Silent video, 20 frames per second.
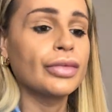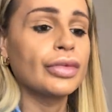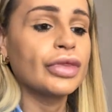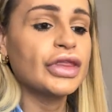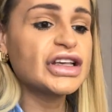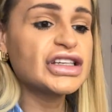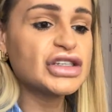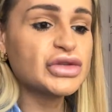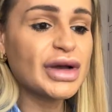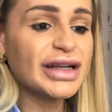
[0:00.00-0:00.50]

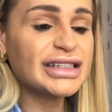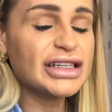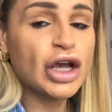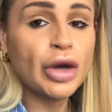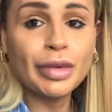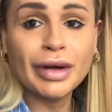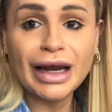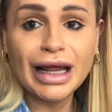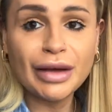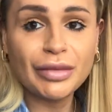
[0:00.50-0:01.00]
The sweaty
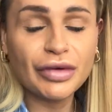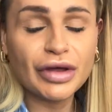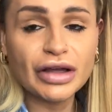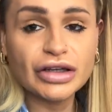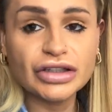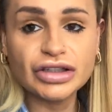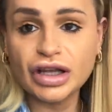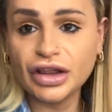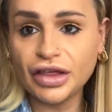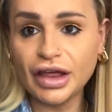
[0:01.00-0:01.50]
upper lip
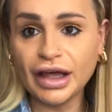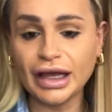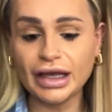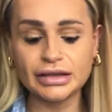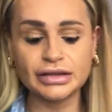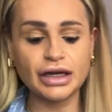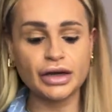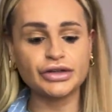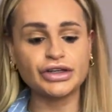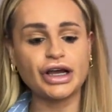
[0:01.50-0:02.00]
thing
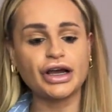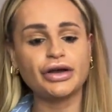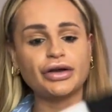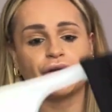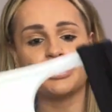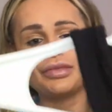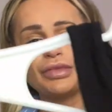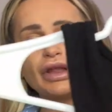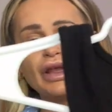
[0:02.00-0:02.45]
is no joke.